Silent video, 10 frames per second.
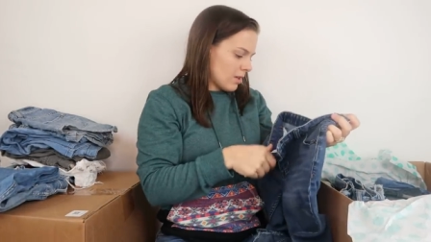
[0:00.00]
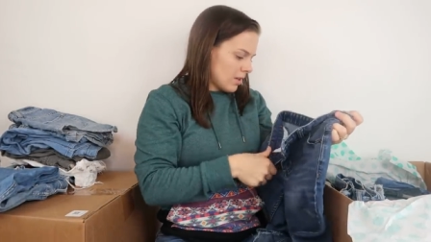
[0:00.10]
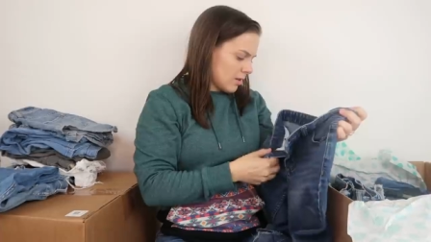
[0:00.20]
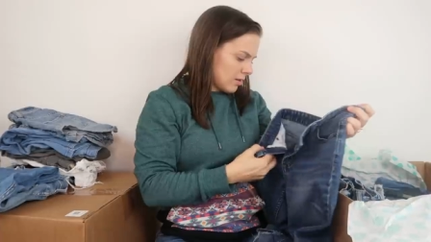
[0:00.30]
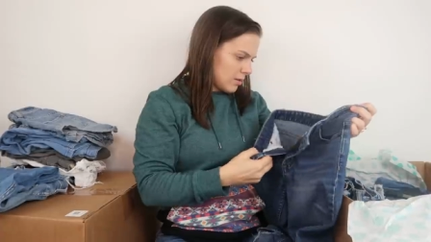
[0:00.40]

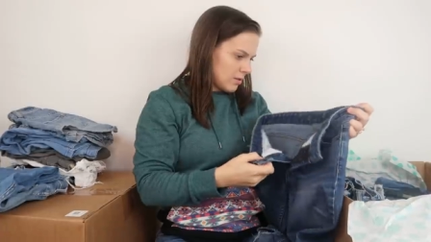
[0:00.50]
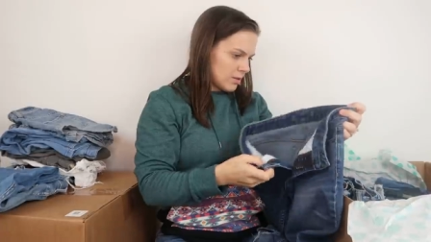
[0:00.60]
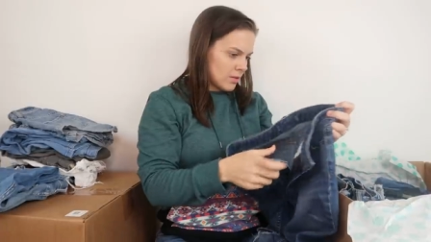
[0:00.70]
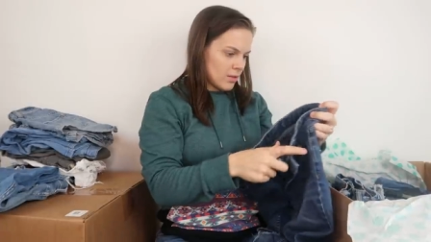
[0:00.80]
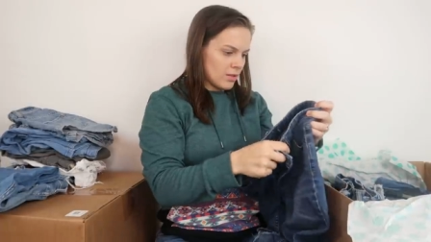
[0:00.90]

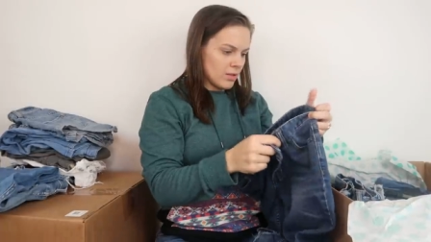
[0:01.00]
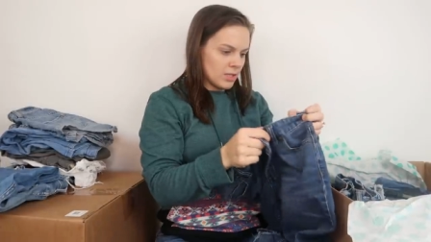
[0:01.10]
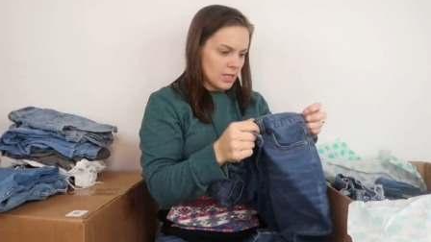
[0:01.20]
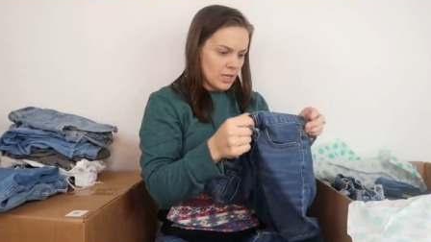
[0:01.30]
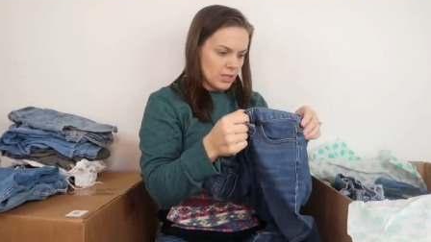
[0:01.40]
and the
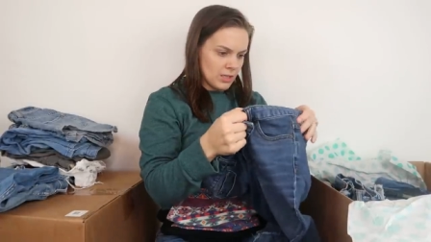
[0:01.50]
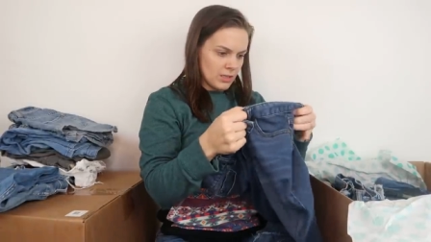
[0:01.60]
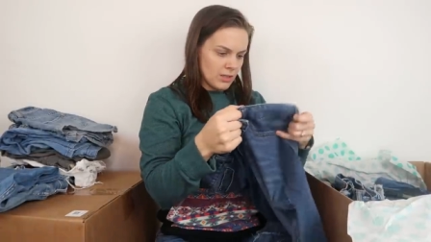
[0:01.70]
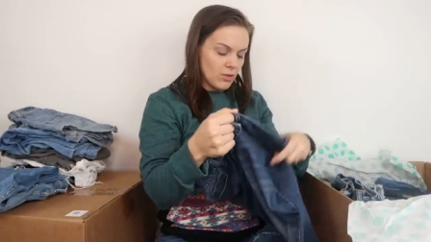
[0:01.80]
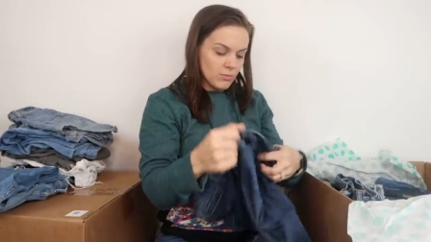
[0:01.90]

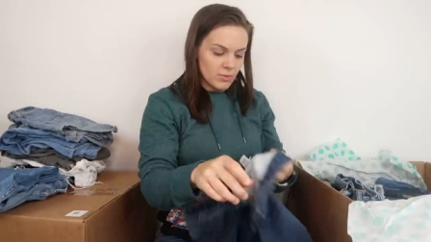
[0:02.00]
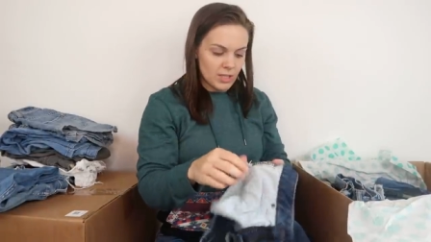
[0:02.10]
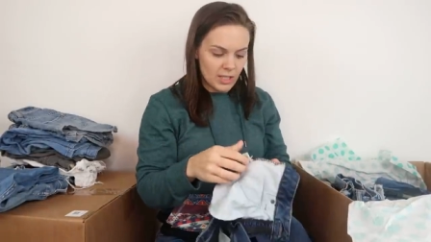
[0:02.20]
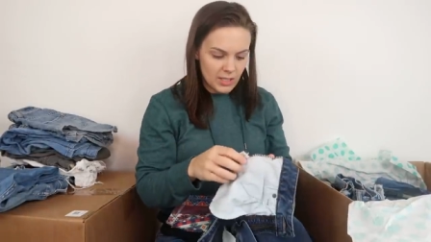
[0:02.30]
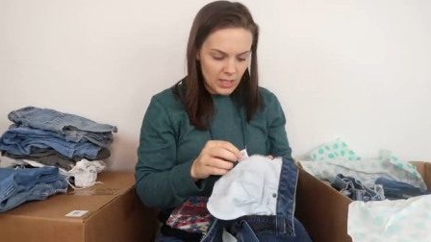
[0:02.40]
size, oh,
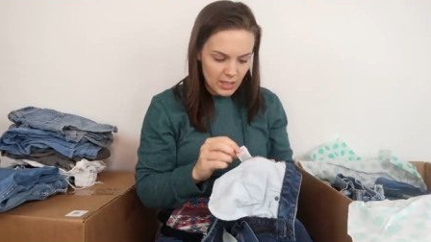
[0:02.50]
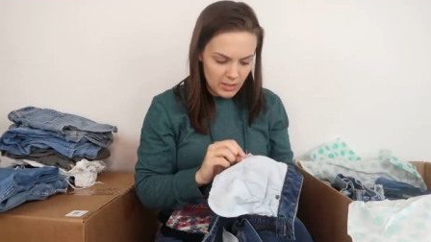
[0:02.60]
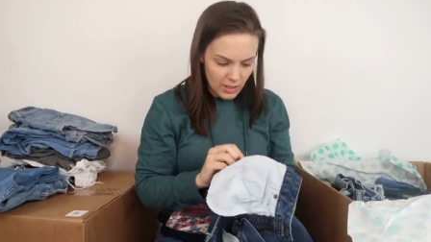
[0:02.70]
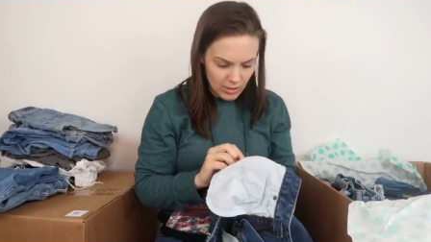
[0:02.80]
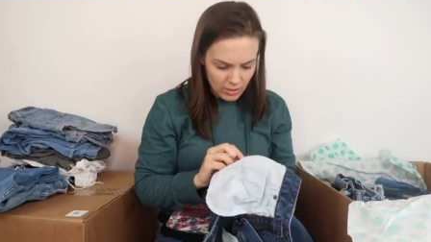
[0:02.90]
size tag
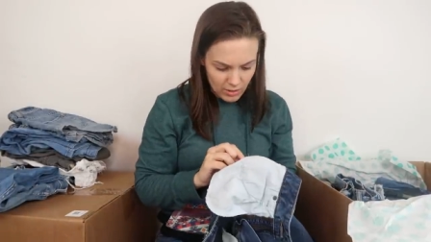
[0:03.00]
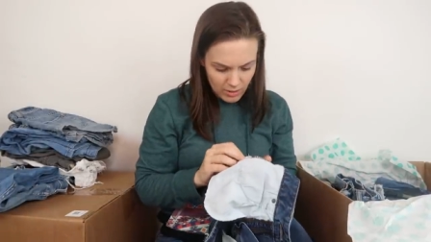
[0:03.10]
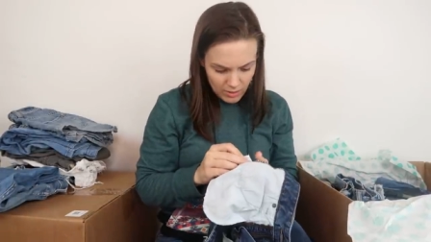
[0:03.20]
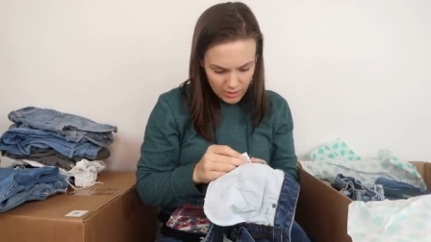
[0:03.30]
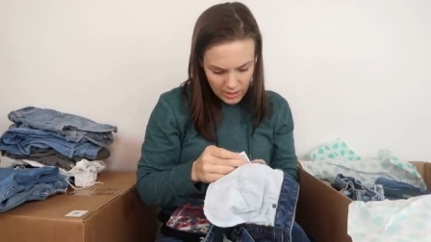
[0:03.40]
is actually
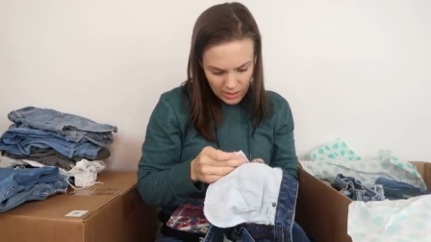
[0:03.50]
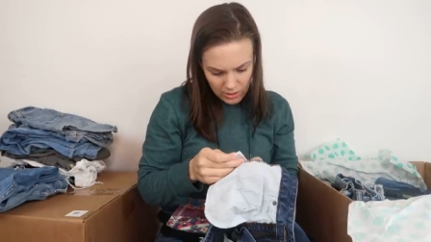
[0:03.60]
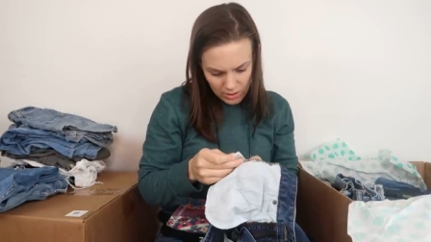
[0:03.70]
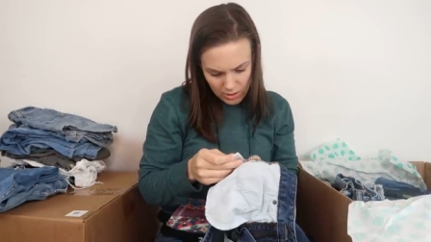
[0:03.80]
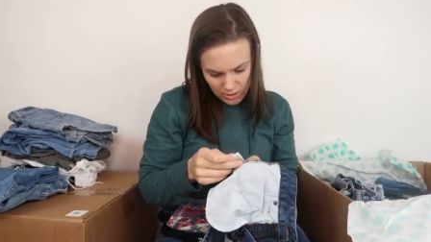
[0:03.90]

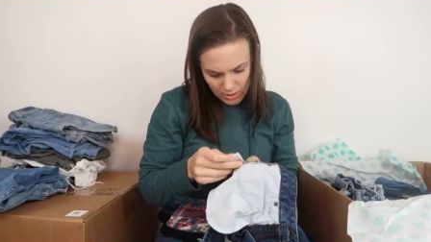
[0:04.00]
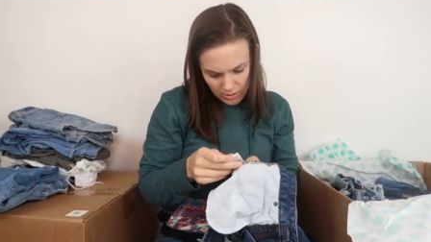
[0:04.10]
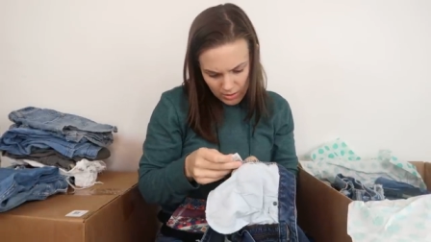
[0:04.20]
attached.